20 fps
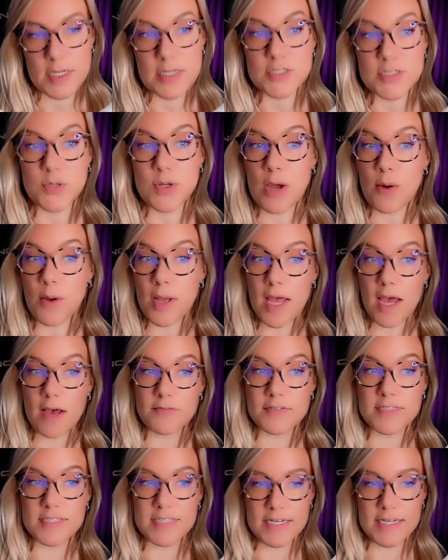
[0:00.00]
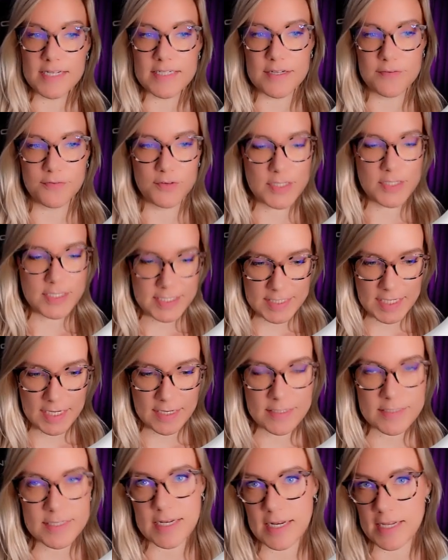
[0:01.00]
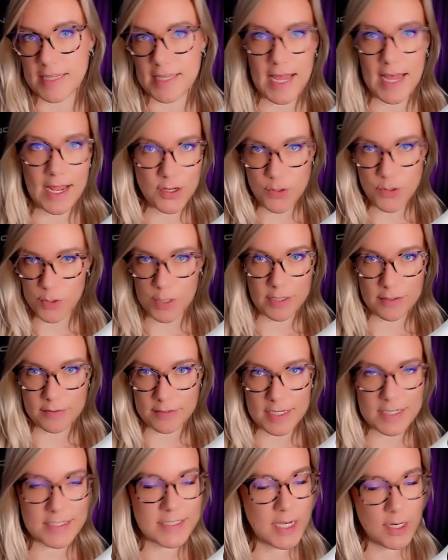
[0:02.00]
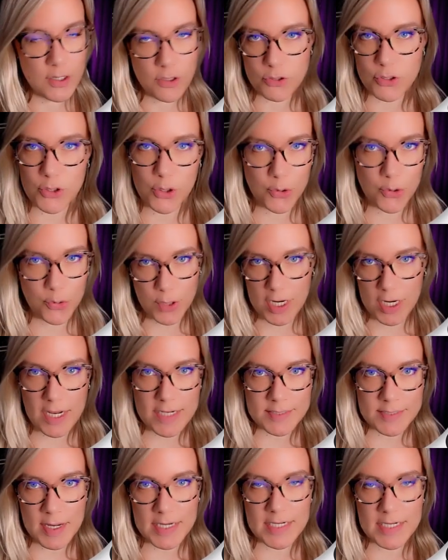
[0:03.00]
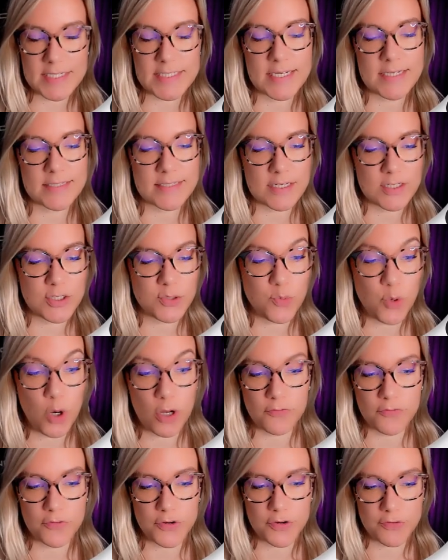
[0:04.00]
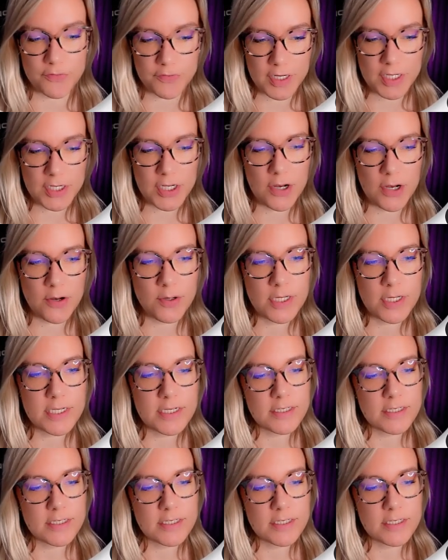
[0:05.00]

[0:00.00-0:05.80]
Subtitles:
So now I have 6 different scenes, and again, you can continue to create as many scenes as you want for your video.